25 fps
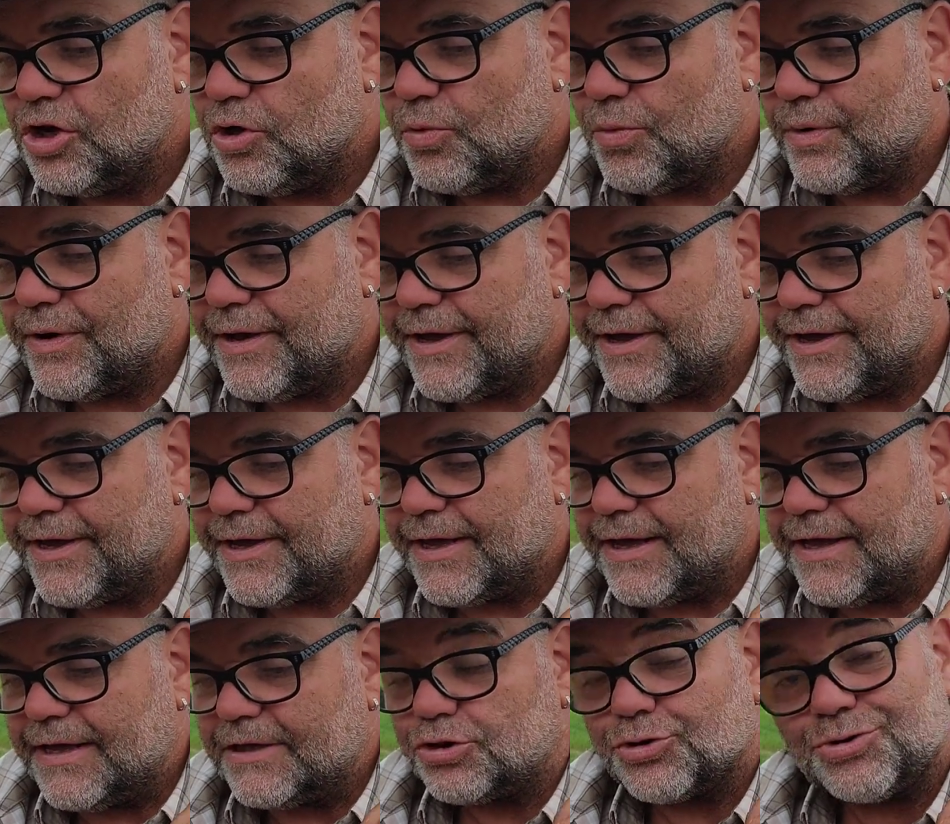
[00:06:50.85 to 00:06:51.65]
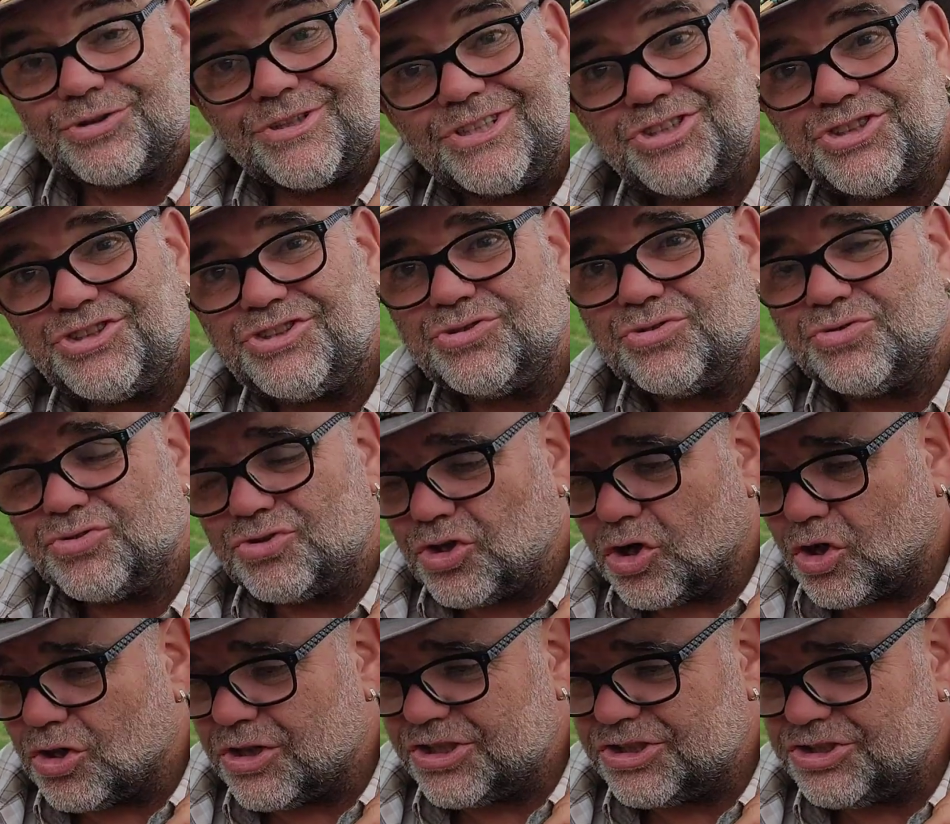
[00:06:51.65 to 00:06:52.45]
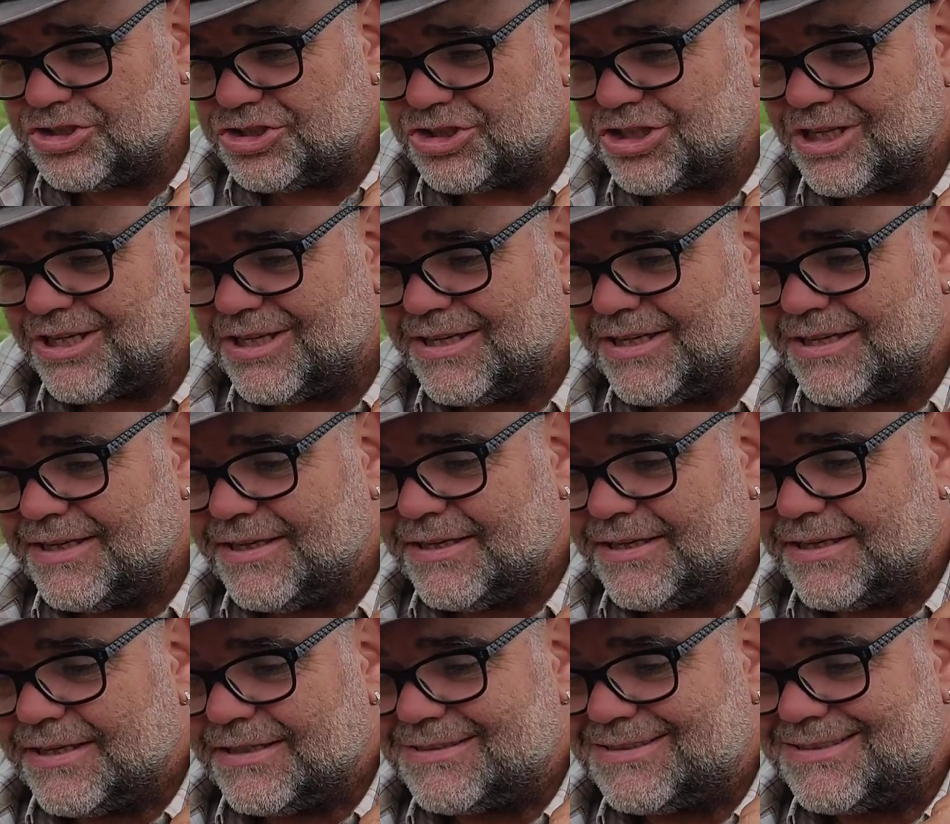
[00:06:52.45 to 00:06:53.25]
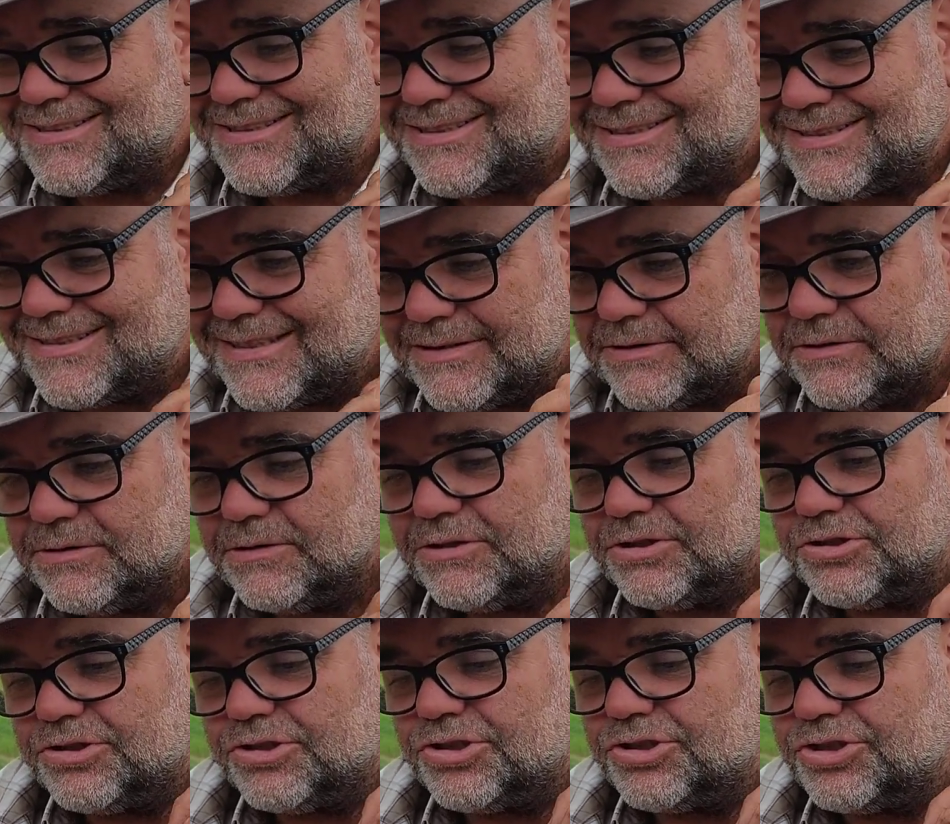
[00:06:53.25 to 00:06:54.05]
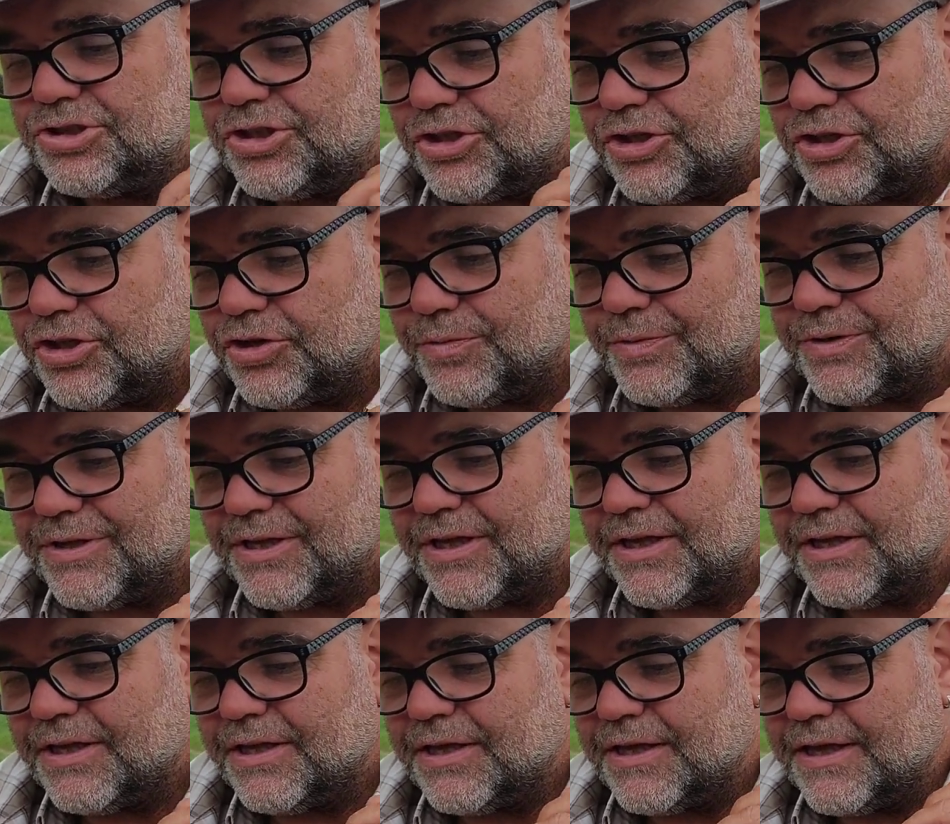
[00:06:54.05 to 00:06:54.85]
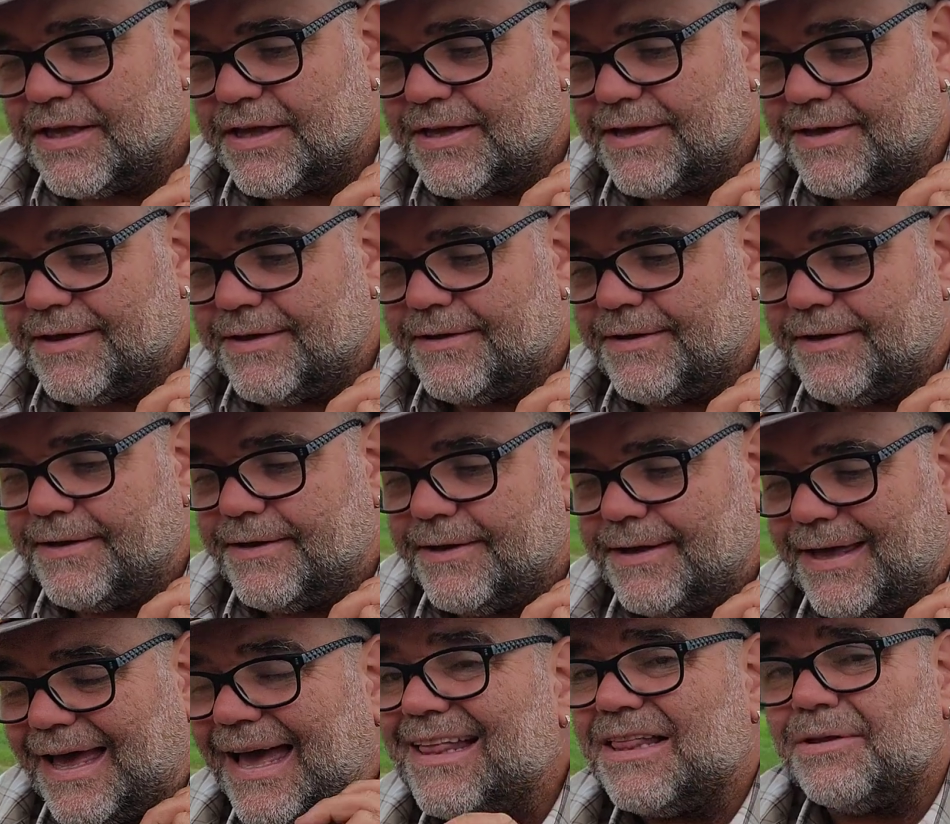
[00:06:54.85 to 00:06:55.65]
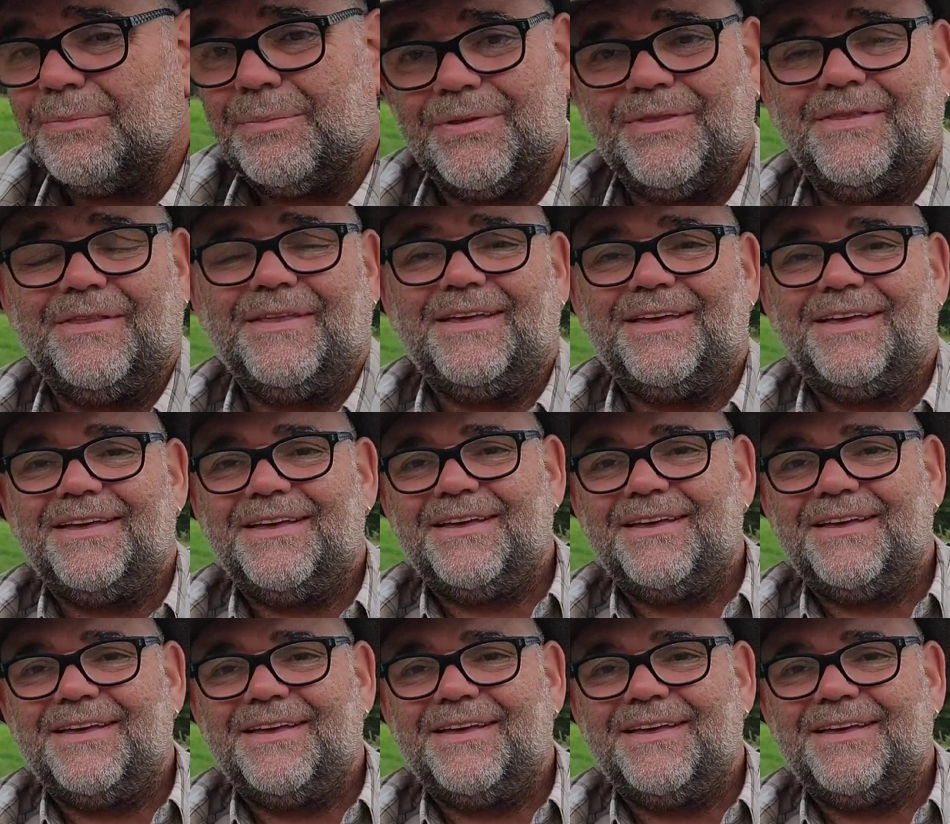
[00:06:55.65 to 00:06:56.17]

where uh, traditional knowledge is still the determining uh, element.